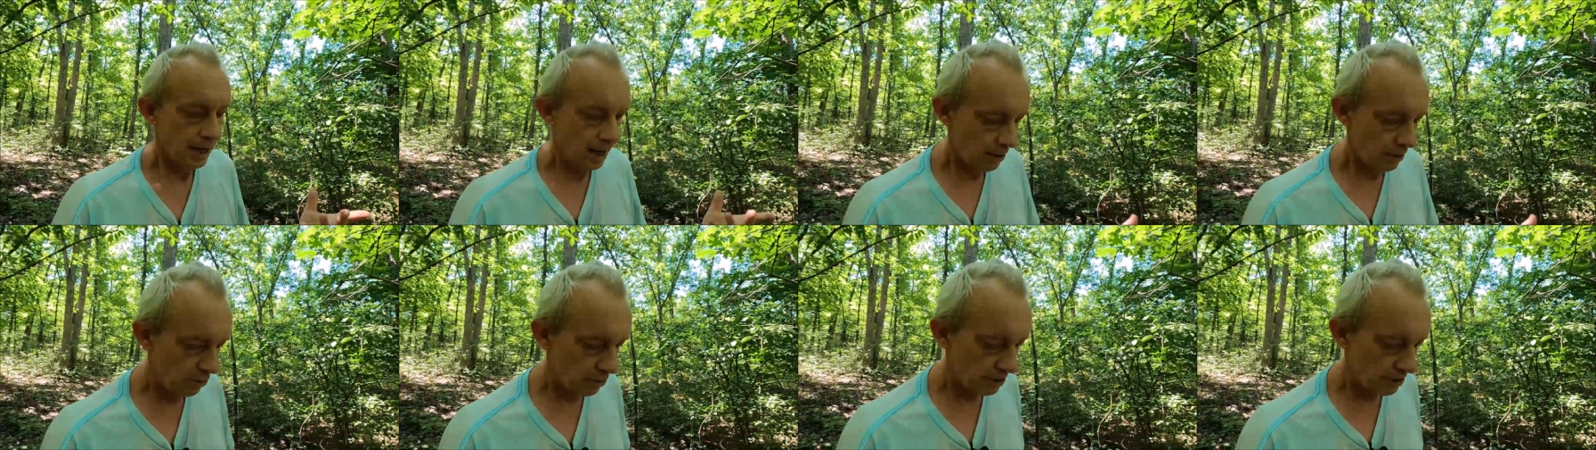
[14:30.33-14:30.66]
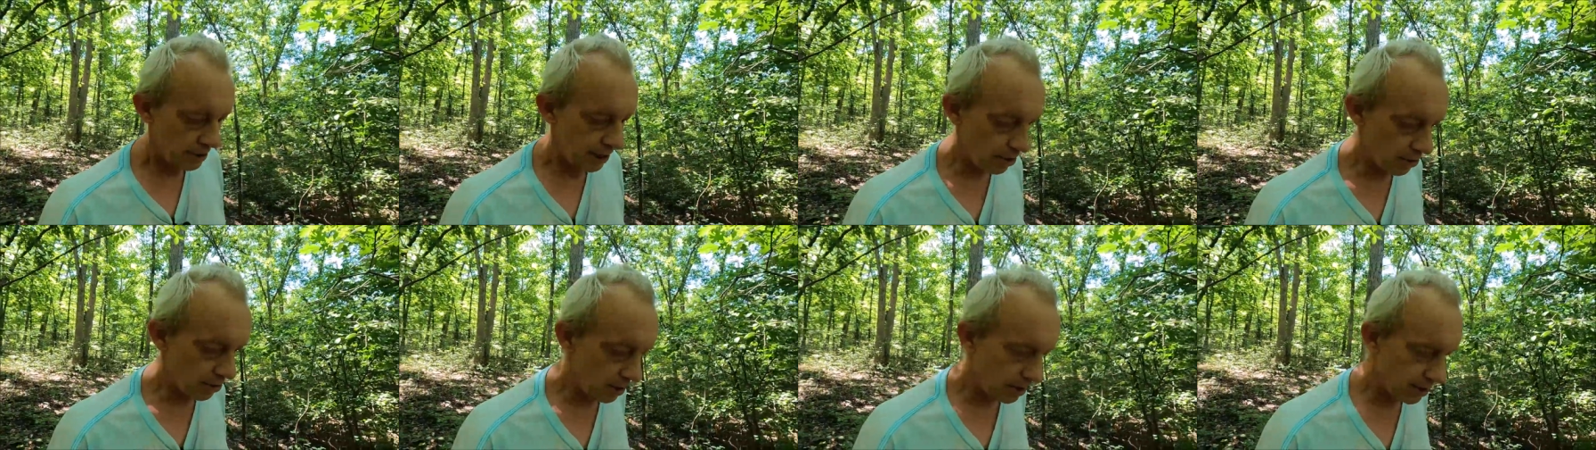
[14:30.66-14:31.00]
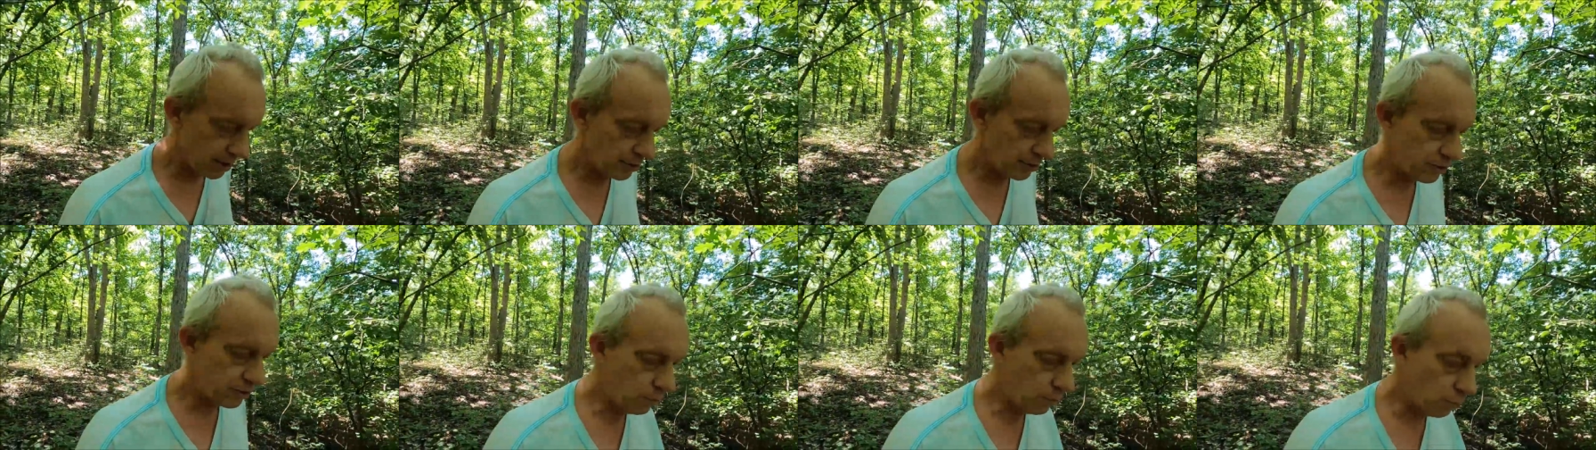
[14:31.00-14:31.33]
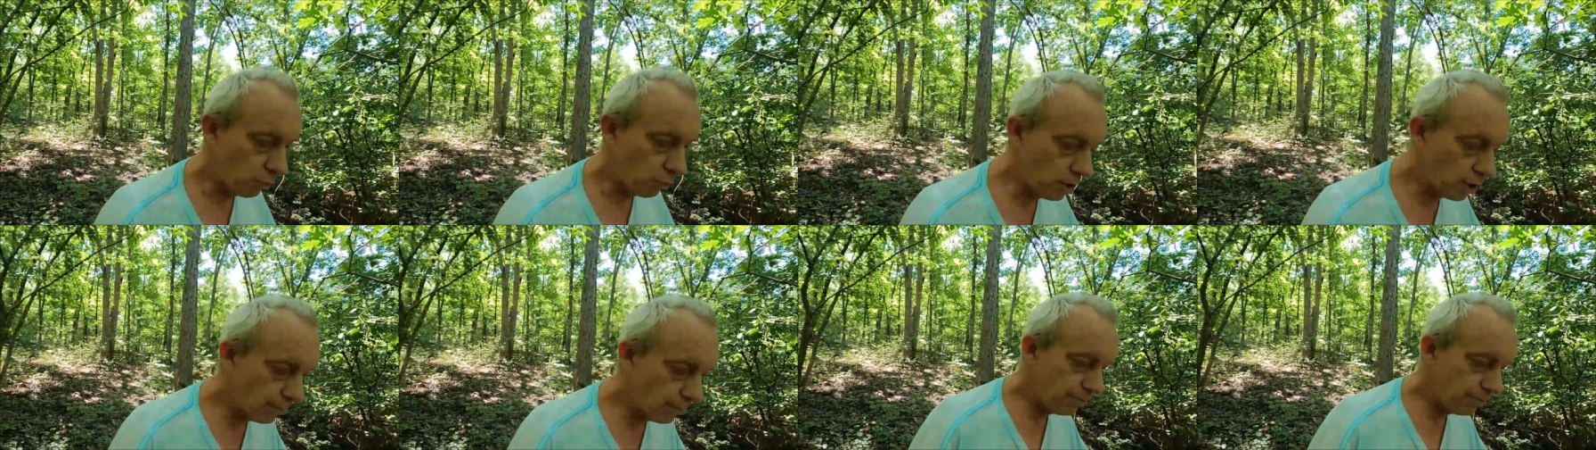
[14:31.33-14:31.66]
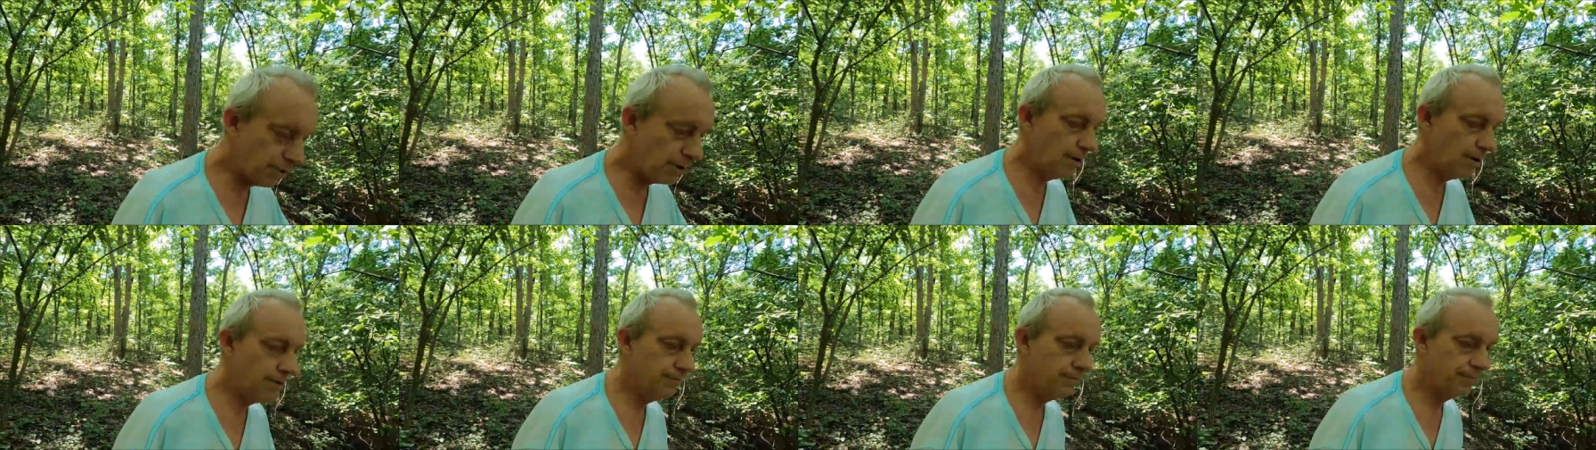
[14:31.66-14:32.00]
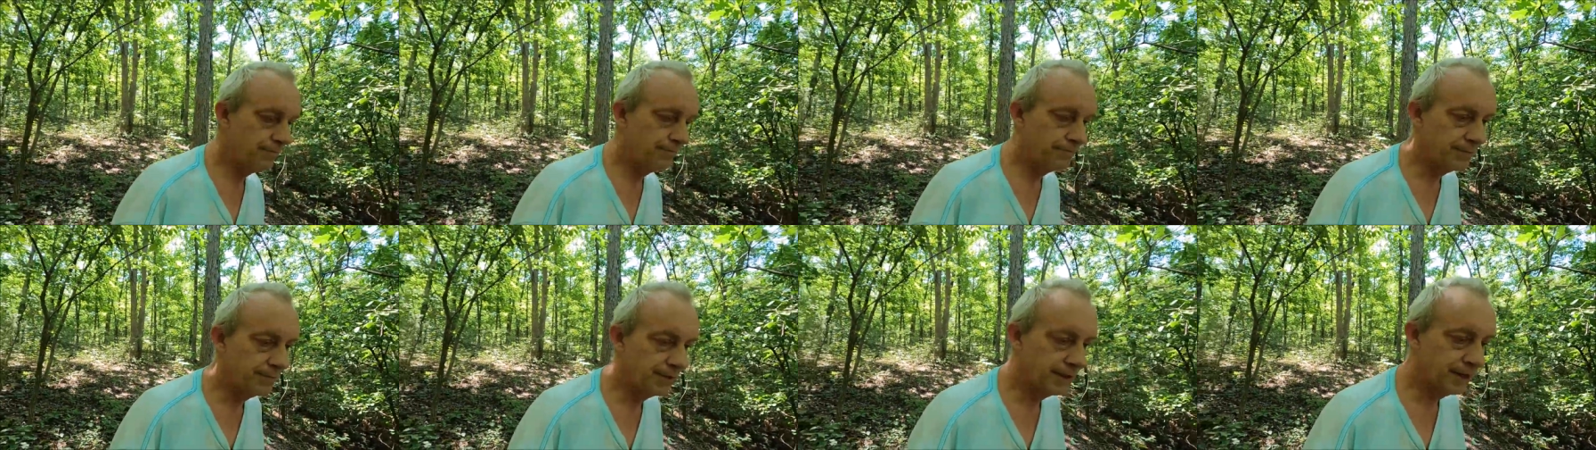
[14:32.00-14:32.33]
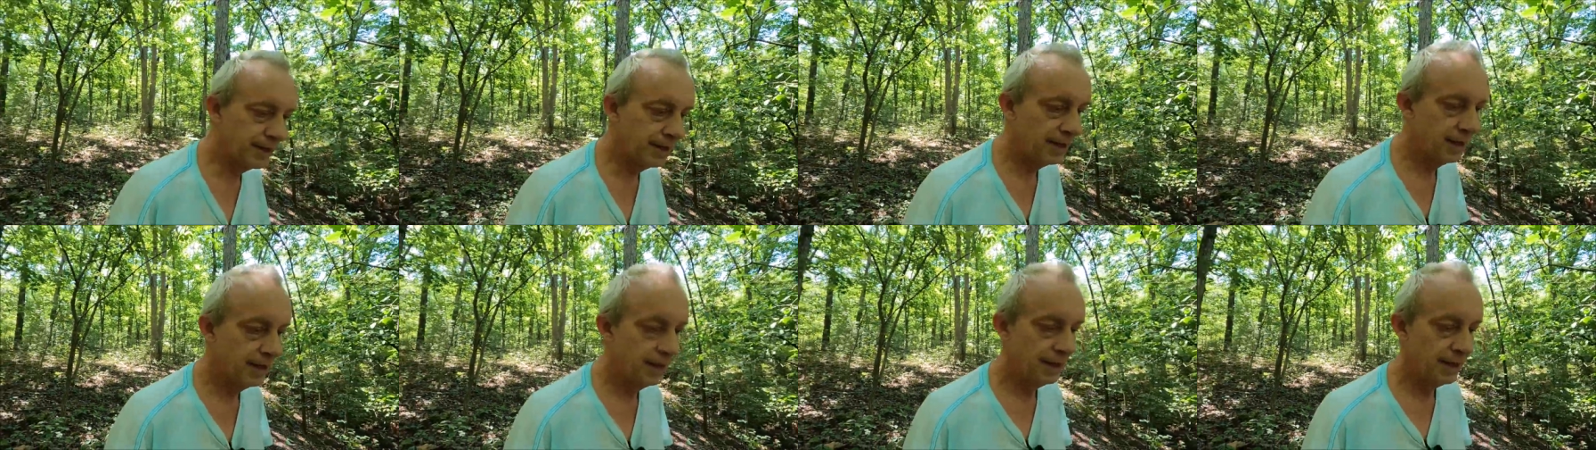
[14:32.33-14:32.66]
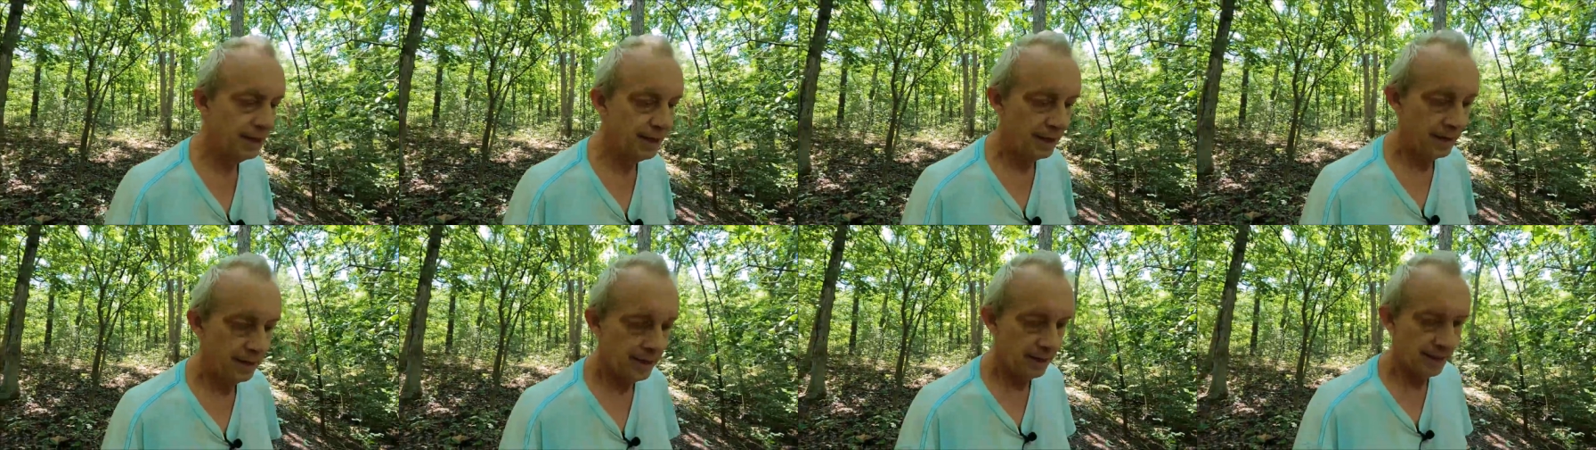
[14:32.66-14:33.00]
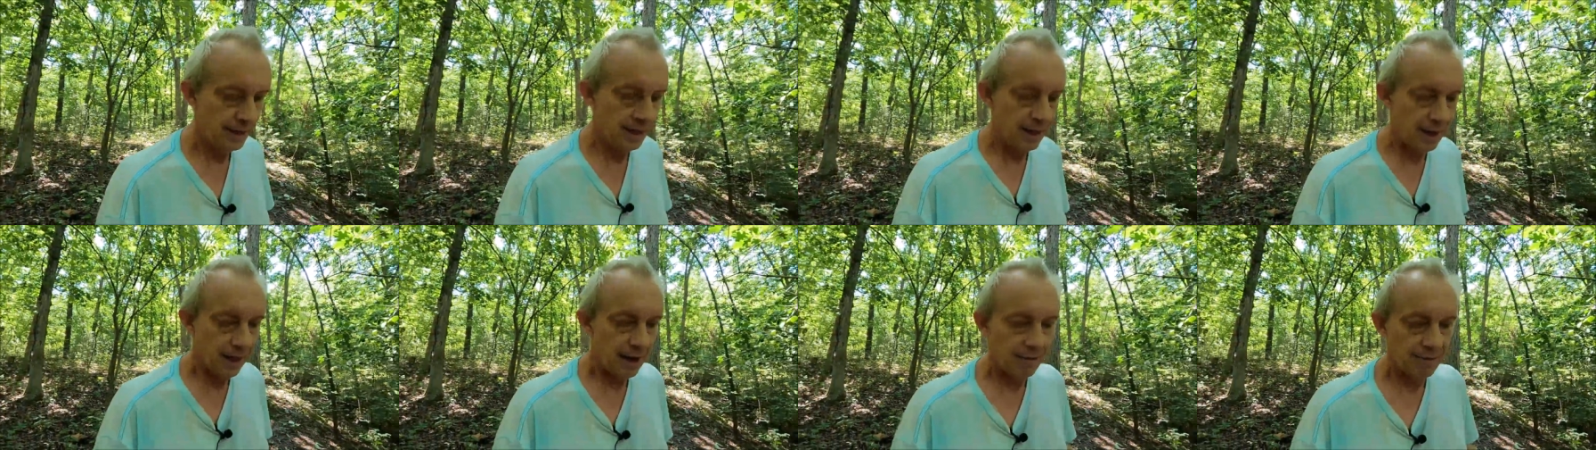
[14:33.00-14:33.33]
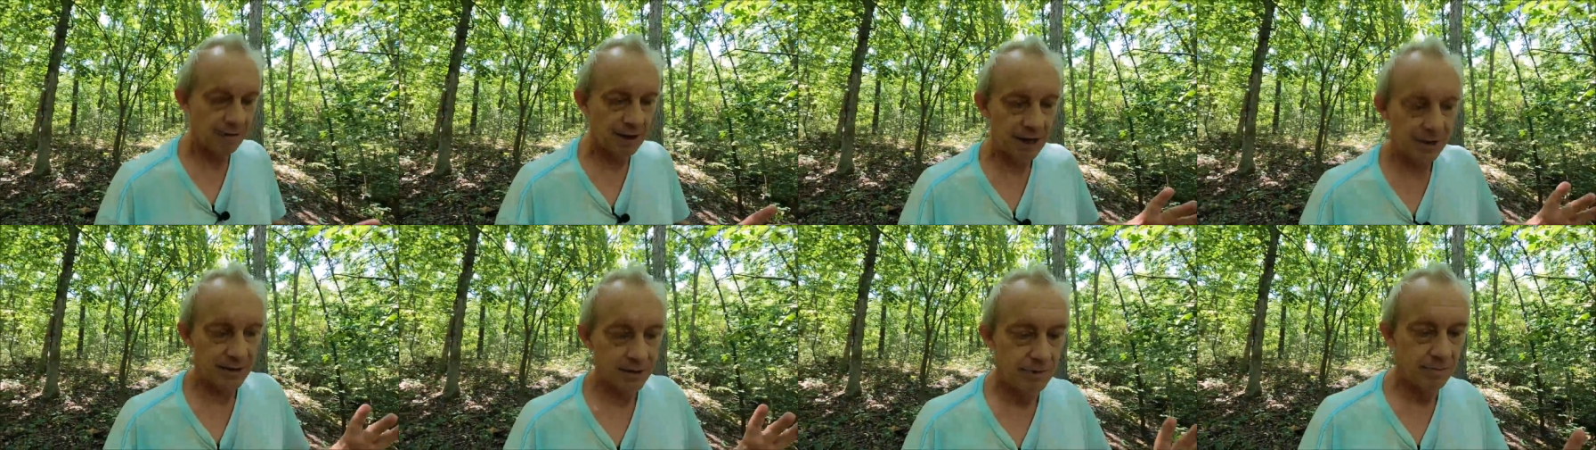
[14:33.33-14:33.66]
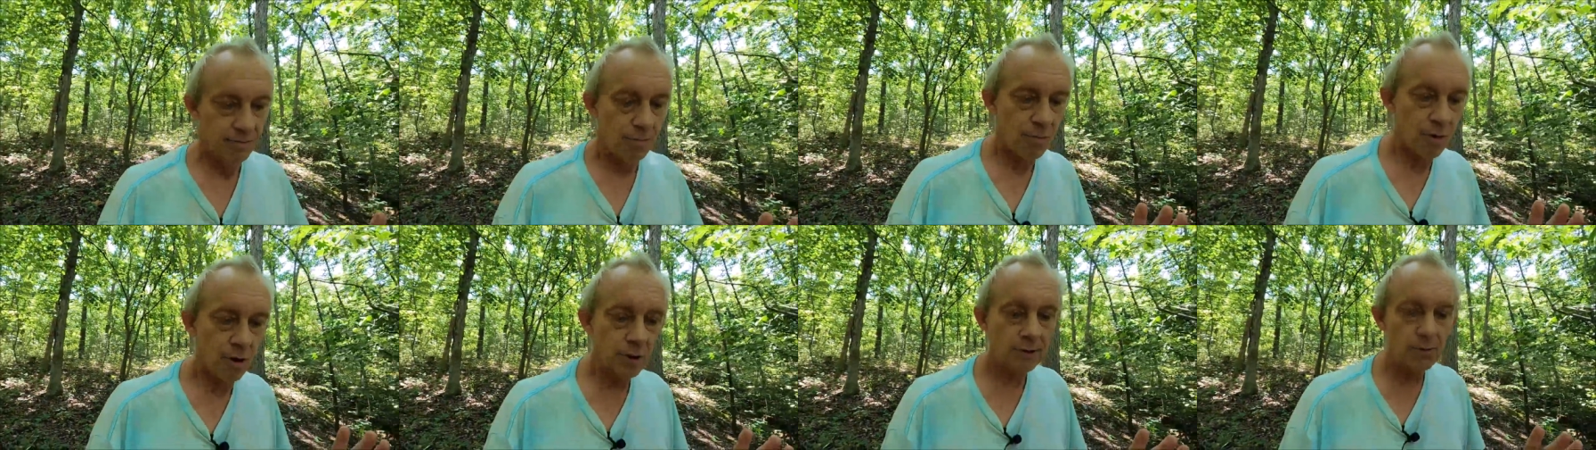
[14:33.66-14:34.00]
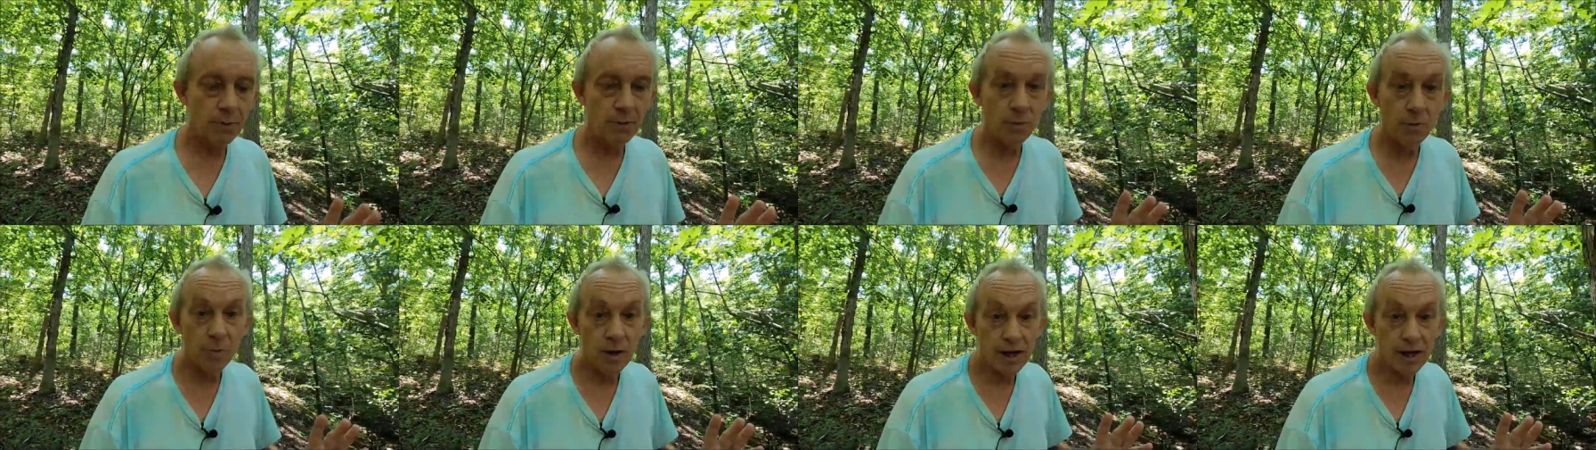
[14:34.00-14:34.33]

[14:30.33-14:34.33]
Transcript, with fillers: I always carry an extra well pump. I've got multiple